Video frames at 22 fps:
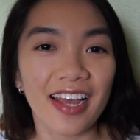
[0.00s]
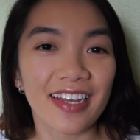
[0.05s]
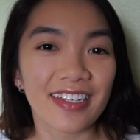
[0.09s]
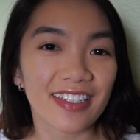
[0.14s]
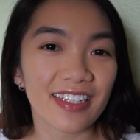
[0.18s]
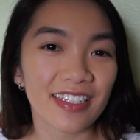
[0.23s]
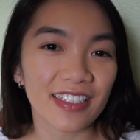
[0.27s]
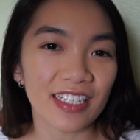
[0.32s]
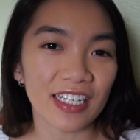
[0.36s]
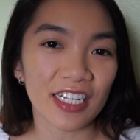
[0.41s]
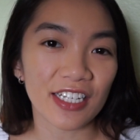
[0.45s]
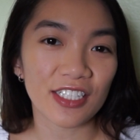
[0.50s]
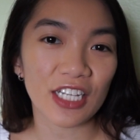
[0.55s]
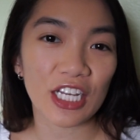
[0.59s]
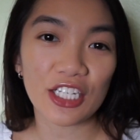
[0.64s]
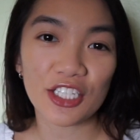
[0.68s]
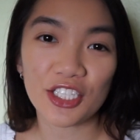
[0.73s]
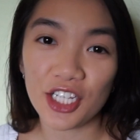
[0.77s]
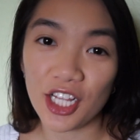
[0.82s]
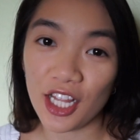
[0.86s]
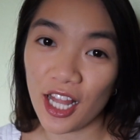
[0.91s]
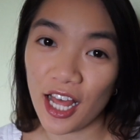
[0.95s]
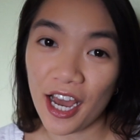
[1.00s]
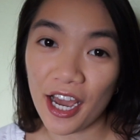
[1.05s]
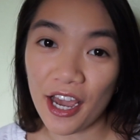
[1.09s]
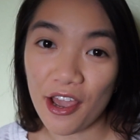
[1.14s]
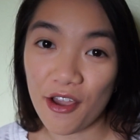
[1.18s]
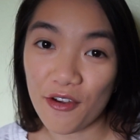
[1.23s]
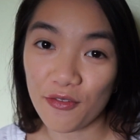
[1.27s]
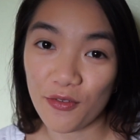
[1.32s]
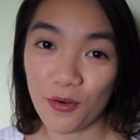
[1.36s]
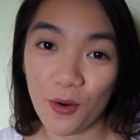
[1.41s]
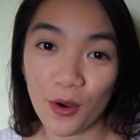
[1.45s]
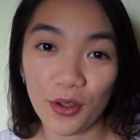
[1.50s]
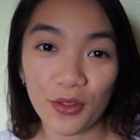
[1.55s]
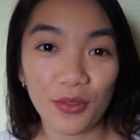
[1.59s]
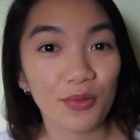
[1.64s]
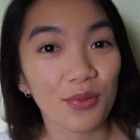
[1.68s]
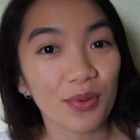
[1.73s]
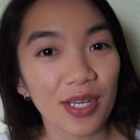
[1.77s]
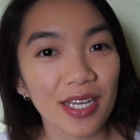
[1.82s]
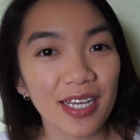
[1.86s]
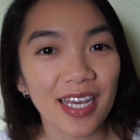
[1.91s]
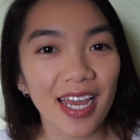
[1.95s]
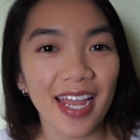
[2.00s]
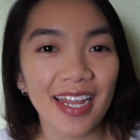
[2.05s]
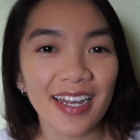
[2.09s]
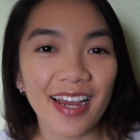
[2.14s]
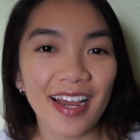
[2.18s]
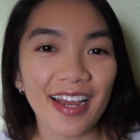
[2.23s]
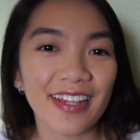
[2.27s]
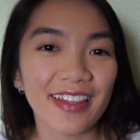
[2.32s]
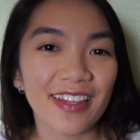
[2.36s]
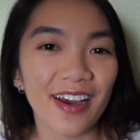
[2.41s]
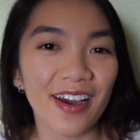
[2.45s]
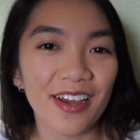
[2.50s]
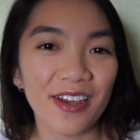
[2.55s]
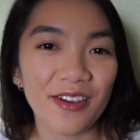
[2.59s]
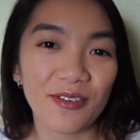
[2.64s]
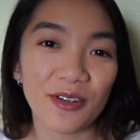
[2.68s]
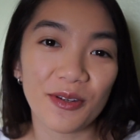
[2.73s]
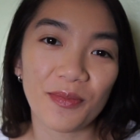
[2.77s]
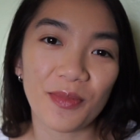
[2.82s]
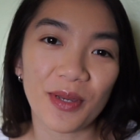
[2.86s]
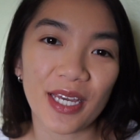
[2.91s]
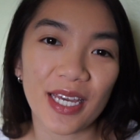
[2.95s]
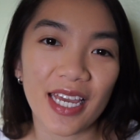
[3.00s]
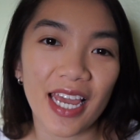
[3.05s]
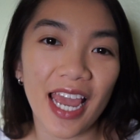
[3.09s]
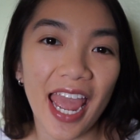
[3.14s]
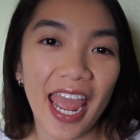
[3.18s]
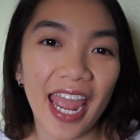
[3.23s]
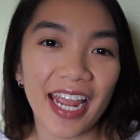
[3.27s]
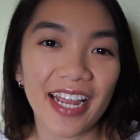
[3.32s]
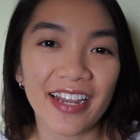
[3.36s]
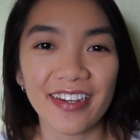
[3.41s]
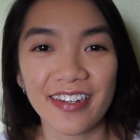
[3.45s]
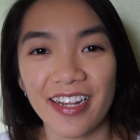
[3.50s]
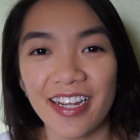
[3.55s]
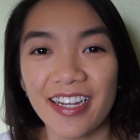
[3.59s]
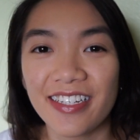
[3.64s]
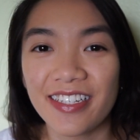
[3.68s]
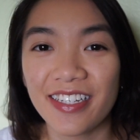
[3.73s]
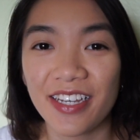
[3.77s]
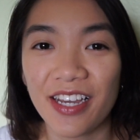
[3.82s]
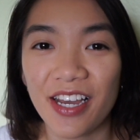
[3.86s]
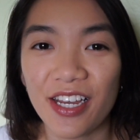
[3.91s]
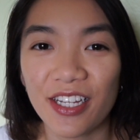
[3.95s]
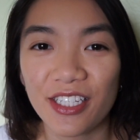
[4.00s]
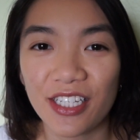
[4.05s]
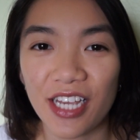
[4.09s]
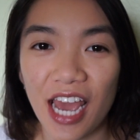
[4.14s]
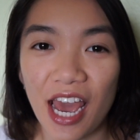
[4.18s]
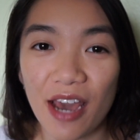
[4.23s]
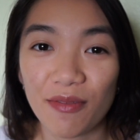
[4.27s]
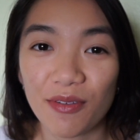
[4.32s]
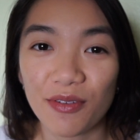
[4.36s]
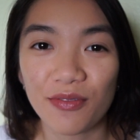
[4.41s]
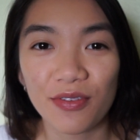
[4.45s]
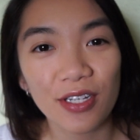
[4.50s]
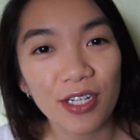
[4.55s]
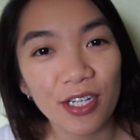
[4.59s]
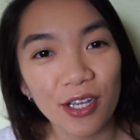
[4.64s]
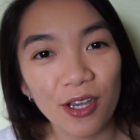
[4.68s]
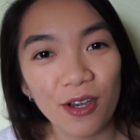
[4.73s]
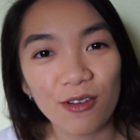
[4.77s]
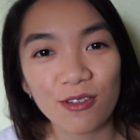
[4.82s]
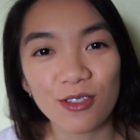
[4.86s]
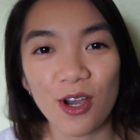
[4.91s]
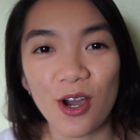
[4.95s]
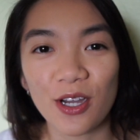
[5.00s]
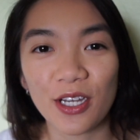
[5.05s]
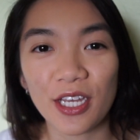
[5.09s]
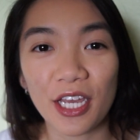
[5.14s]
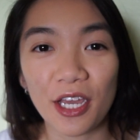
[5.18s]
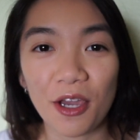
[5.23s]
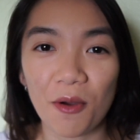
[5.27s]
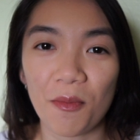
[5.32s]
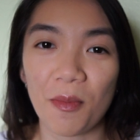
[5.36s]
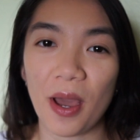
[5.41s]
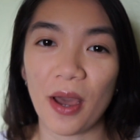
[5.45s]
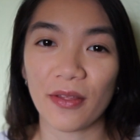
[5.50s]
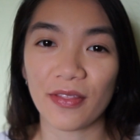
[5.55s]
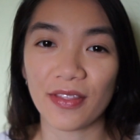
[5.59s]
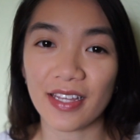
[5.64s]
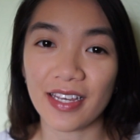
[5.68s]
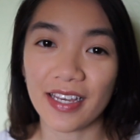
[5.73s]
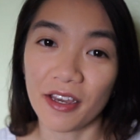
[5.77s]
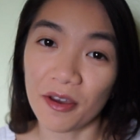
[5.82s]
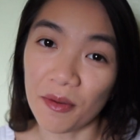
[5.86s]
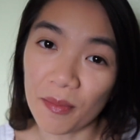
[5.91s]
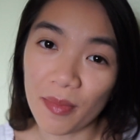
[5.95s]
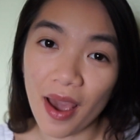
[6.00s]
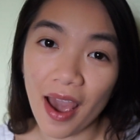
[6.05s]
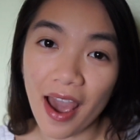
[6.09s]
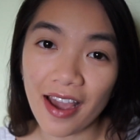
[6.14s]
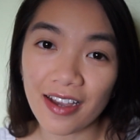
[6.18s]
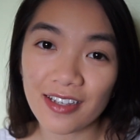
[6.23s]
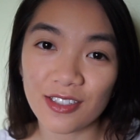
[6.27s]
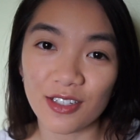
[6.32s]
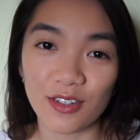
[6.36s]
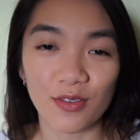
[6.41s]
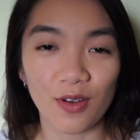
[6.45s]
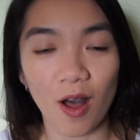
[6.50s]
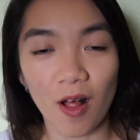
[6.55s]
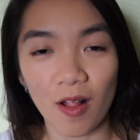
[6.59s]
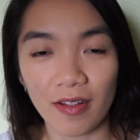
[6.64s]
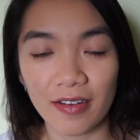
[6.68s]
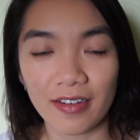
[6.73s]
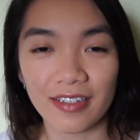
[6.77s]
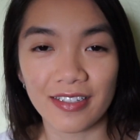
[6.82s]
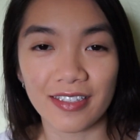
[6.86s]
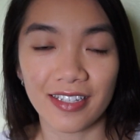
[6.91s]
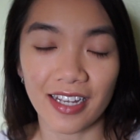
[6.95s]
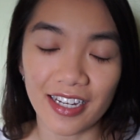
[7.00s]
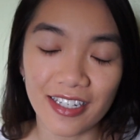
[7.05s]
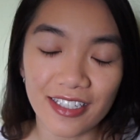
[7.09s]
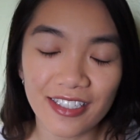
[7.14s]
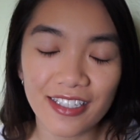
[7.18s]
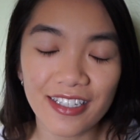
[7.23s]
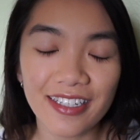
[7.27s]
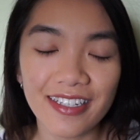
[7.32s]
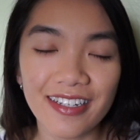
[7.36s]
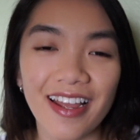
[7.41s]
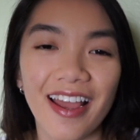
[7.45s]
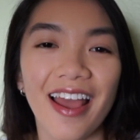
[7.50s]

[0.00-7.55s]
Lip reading: Since it's July 4th weekend, I thought it would be a good idea to have a video talking about the impacts of colonization